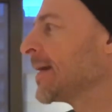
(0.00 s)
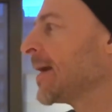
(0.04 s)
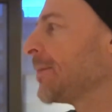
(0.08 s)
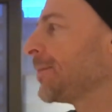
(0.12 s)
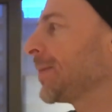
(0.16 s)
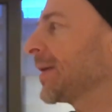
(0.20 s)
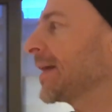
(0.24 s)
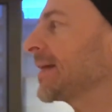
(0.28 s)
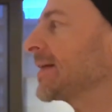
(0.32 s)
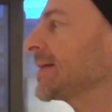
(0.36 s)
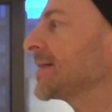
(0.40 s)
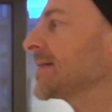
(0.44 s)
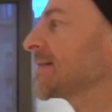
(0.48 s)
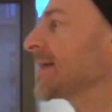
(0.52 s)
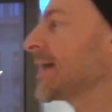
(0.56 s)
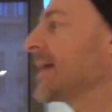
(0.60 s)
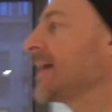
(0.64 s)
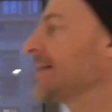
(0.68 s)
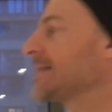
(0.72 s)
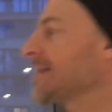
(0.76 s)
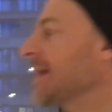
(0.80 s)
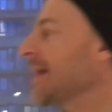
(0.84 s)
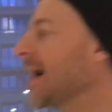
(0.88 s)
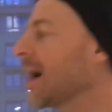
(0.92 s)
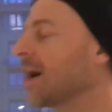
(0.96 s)
because
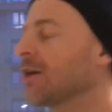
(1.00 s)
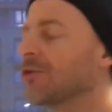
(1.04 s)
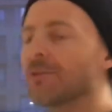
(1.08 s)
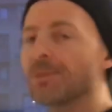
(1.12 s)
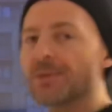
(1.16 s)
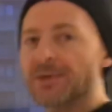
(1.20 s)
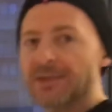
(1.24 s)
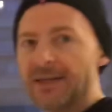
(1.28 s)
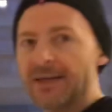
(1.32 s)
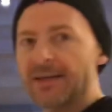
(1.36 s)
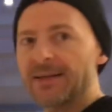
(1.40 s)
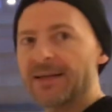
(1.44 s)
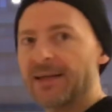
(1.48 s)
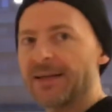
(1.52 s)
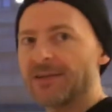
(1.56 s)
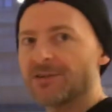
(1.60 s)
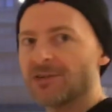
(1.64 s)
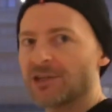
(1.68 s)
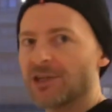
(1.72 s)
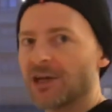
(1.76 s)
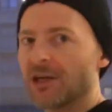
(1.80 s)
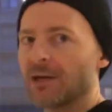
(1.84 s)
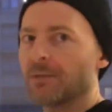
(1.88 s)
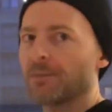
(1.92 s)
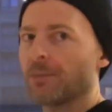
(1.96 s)
it's a 100%
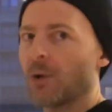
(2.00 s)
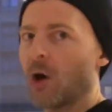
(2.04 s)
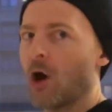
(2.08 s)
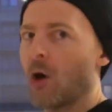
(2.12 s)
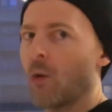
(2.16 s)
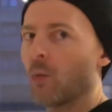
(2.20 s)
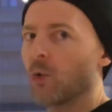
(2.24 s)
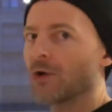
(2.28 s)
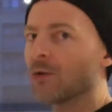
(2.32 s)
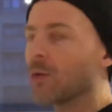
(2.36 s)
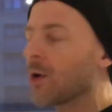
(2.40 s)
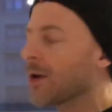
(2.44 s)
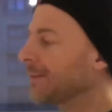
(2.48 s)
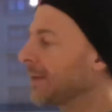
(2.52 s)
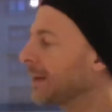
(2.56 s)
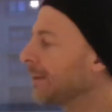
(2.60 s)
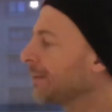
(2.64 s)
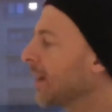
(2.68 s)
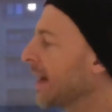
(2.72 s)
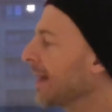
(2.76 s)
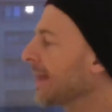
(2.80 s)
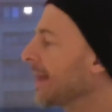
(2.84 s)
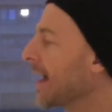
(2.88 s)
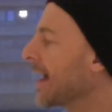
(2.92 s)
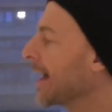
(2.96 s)
ketogenic bar. What do I mean
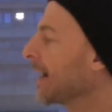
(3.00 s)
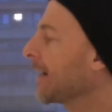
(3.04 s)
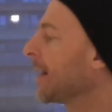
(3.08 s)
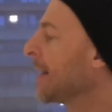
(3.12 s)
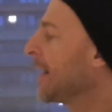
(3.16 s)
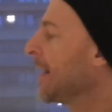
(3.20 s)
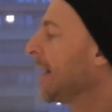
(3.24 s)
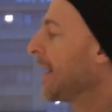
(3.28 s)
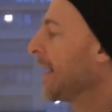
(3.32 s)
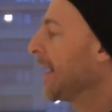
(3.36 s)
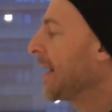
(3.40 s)
by that?